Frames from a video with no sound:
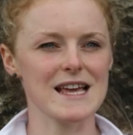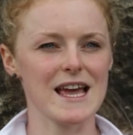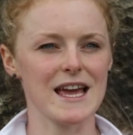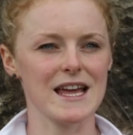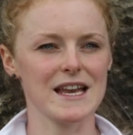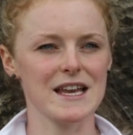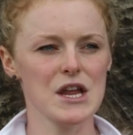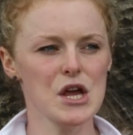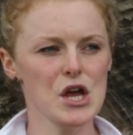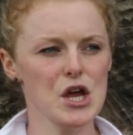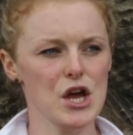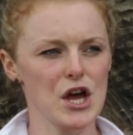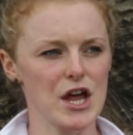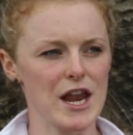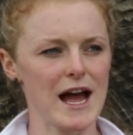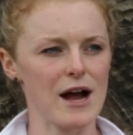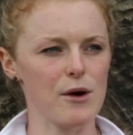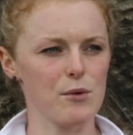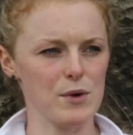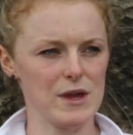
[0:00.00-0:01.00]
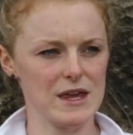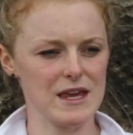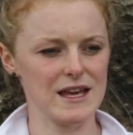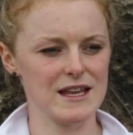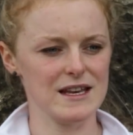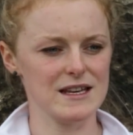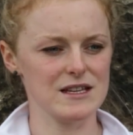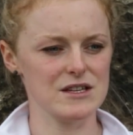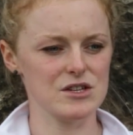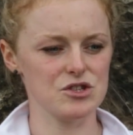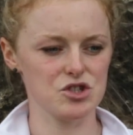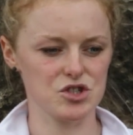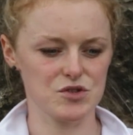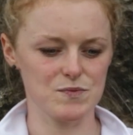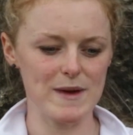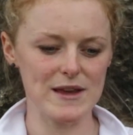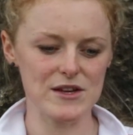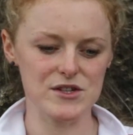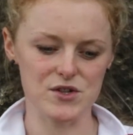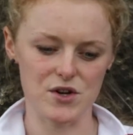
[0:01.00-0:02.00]
and how we can just
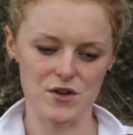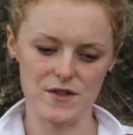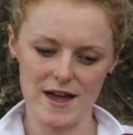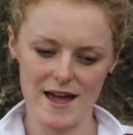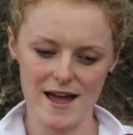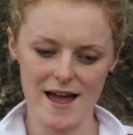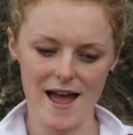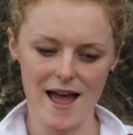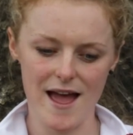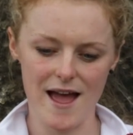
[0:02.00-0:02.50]
make sure that